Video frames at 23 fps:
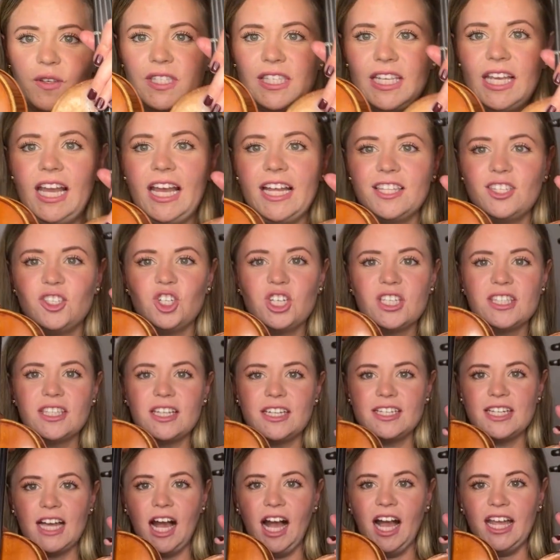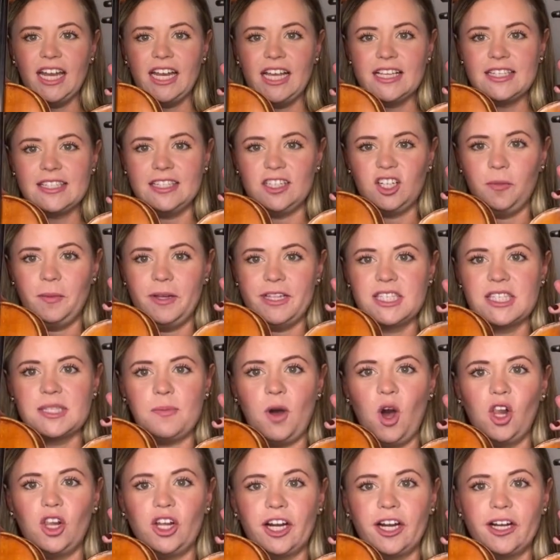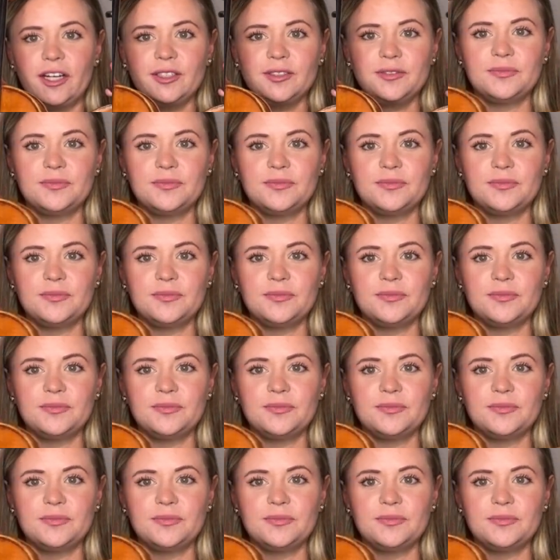see, it's just the tiniest little bit smaller.